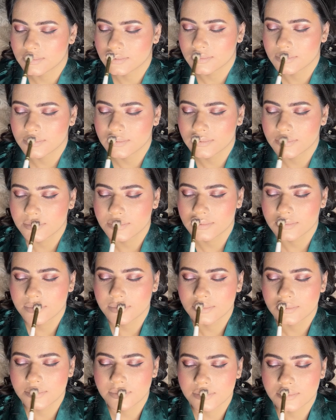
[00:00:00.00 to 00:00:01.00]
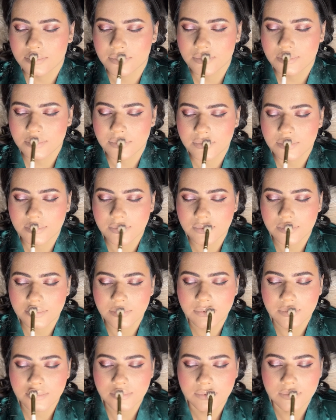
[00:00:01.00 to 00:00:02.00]
Now I'm using a small fan
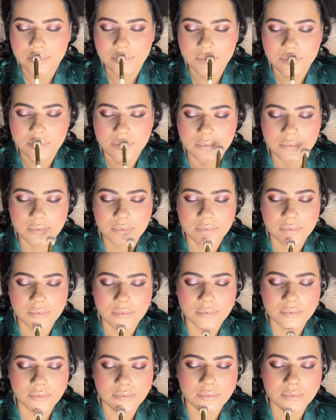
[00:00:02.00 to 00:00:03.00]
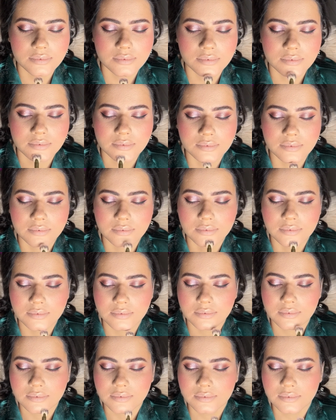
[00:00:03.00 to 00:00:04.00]
brush to apply highlighter. This
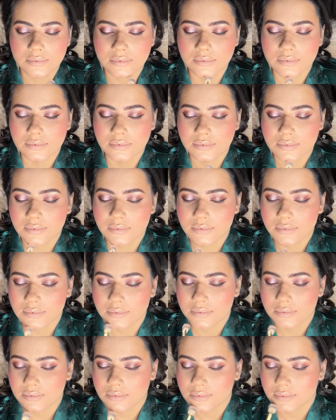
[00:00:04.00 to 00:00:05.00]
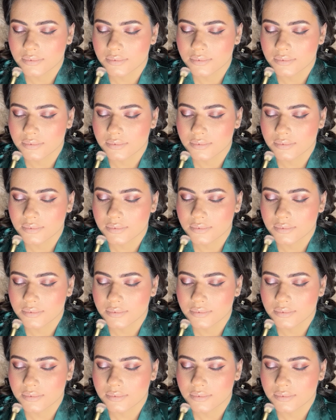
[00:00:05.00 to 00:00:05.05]
highlighter blends well with her skin